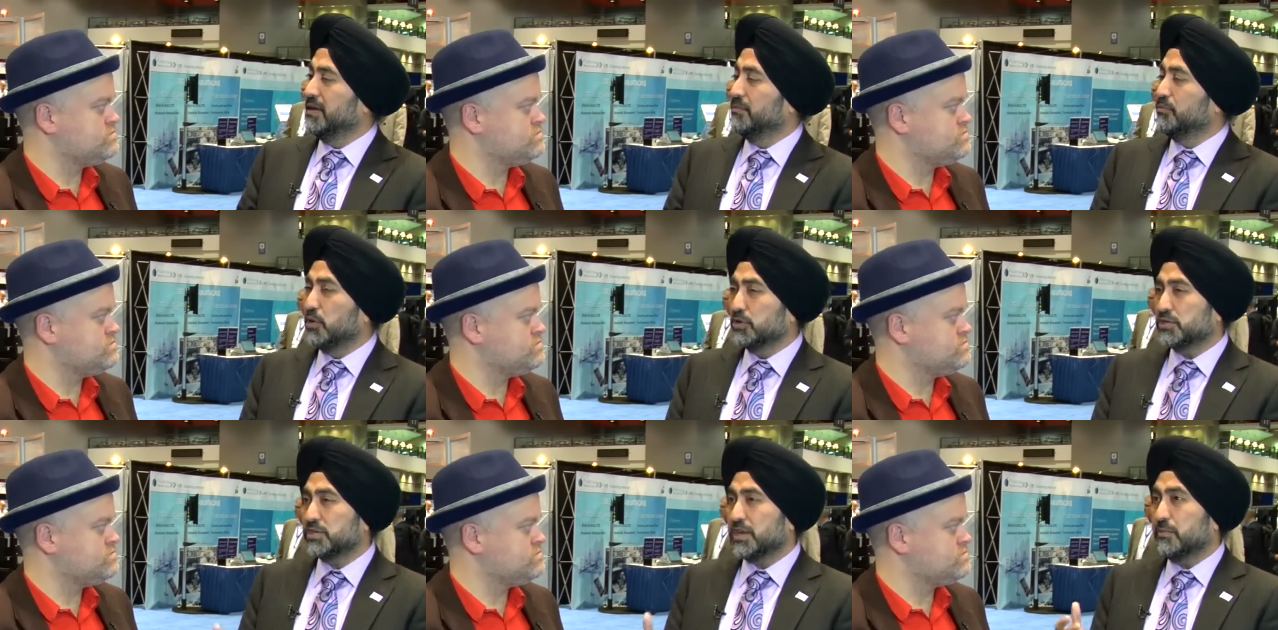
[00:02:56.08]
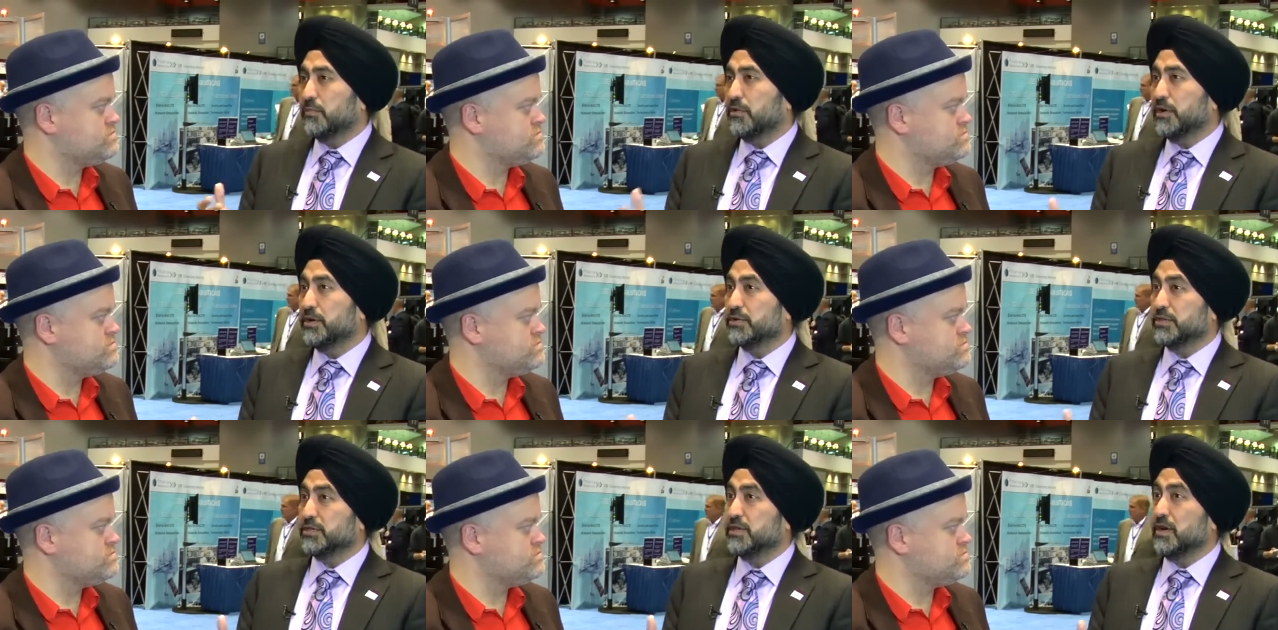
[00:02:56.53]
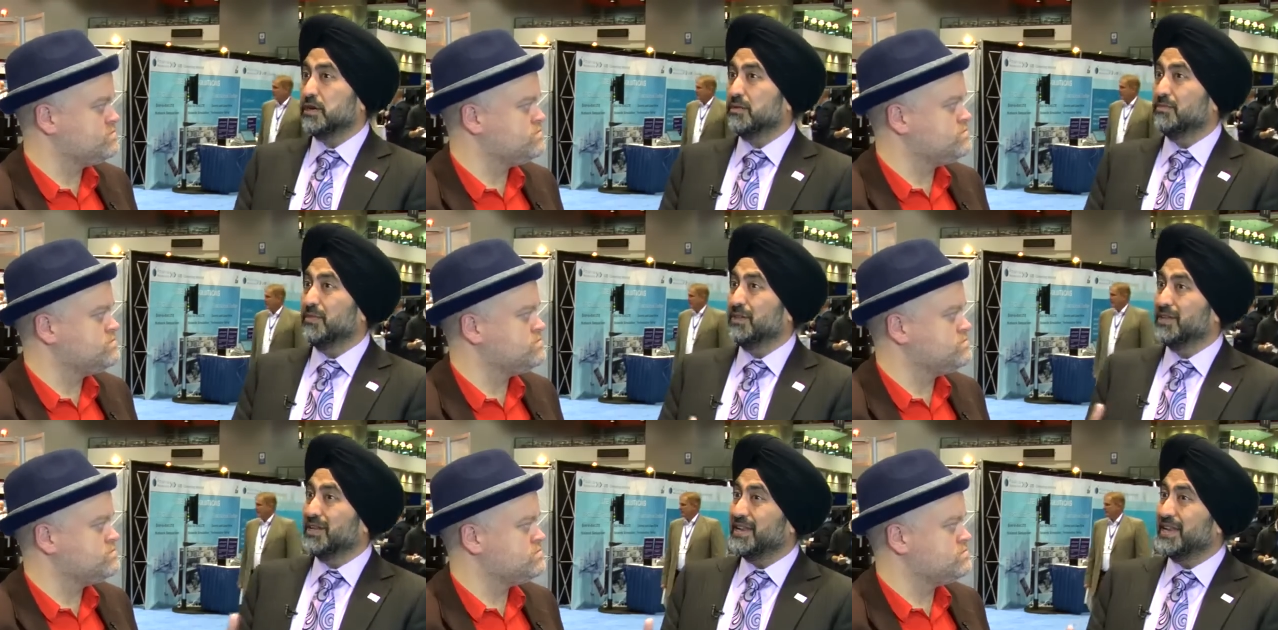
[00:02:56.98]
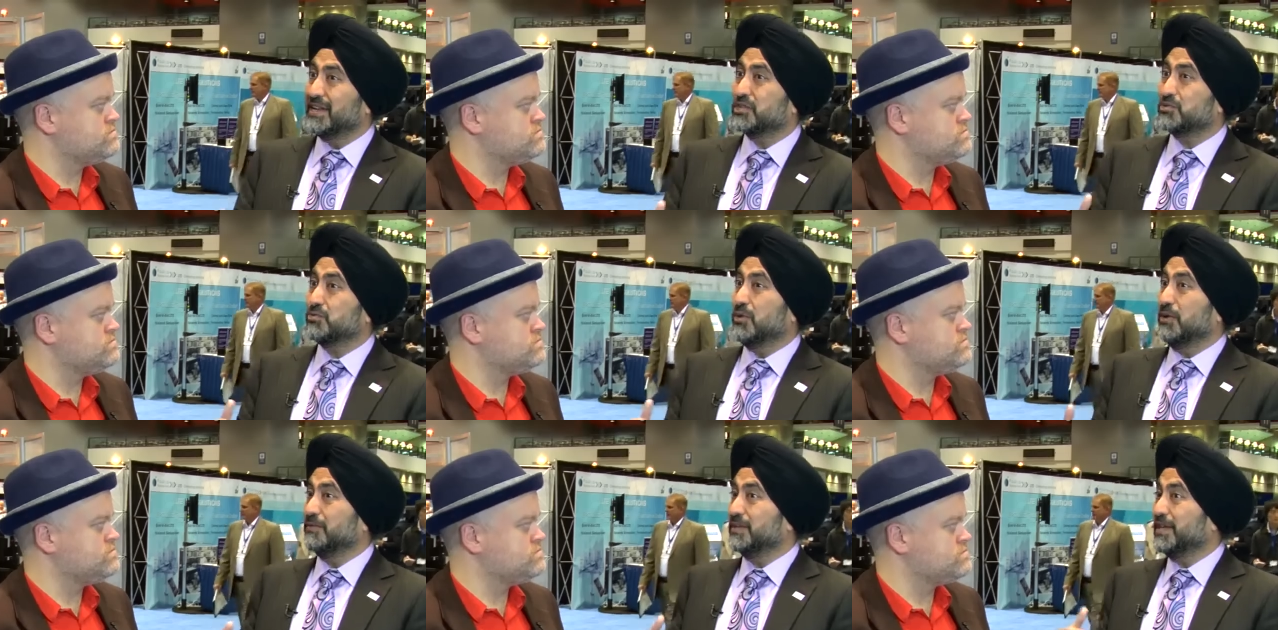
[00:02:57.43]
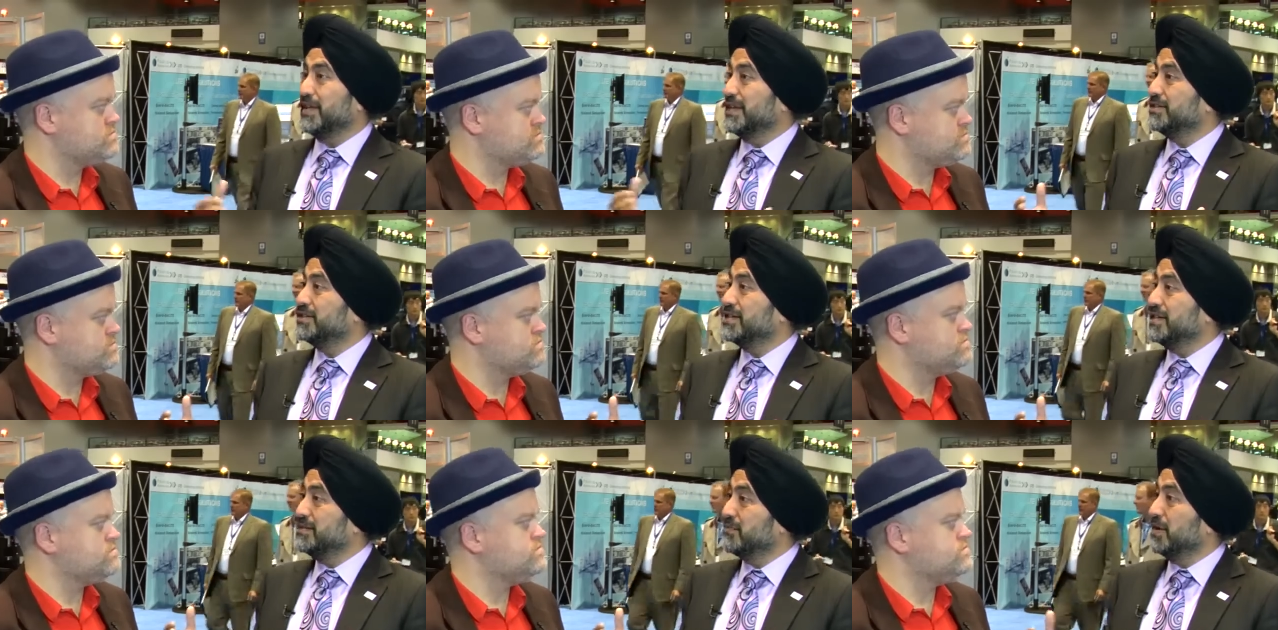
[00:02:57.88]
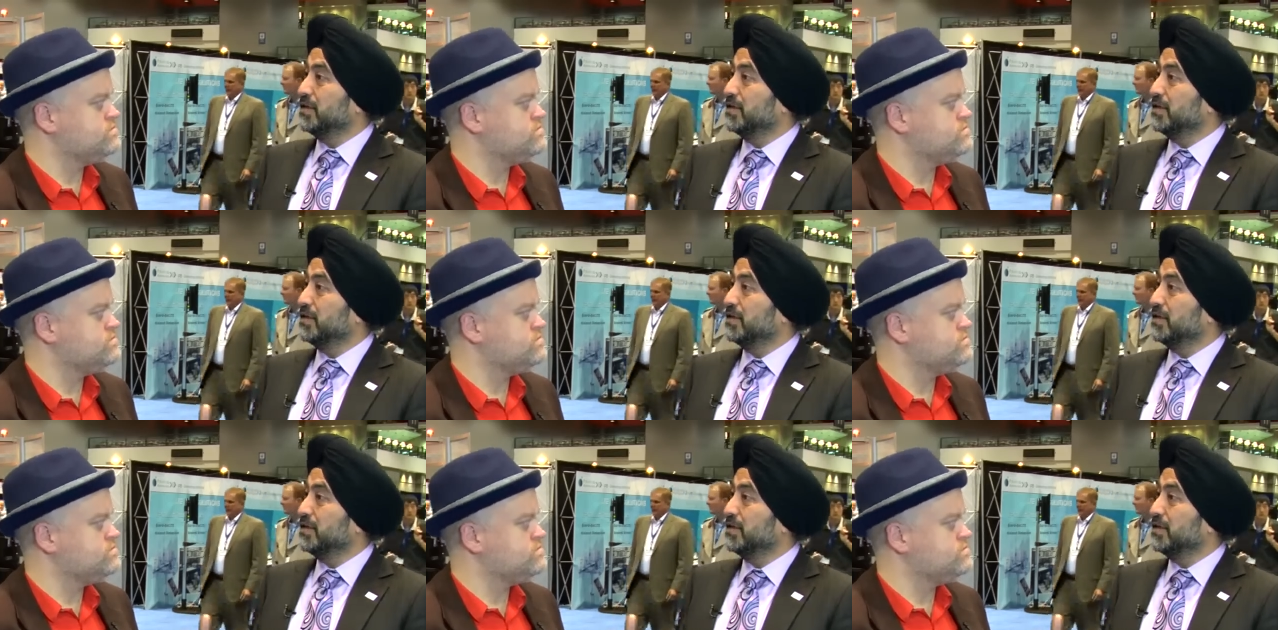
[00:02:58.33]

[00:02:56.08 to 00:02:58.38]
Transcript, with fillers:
Speaker 1: Most operators are talking about the next 12 to 18